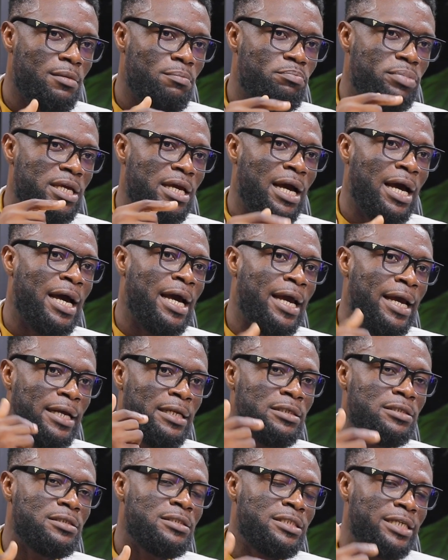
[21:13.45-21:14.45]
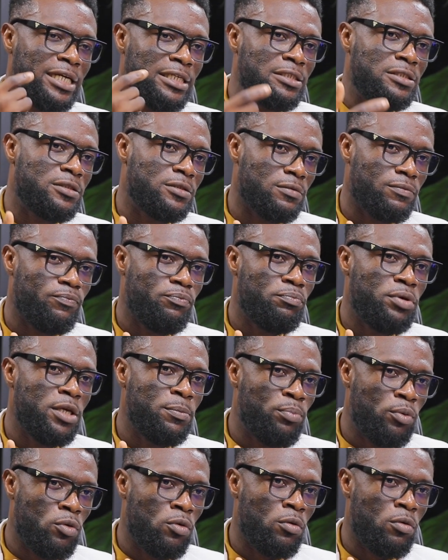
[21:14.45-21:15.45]
behind just
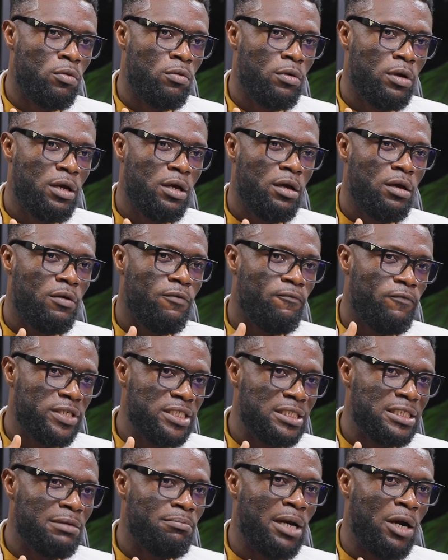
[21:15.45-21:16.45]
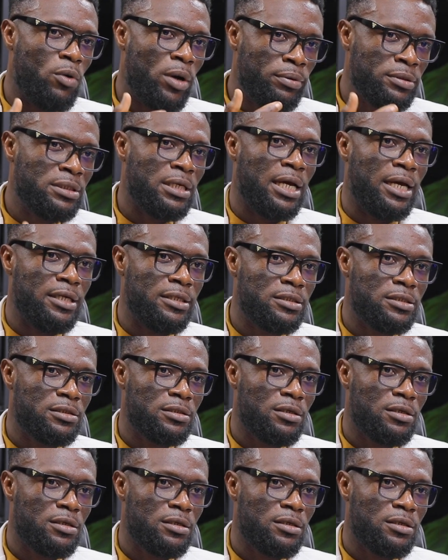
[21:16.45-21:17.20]
people visiting my websites?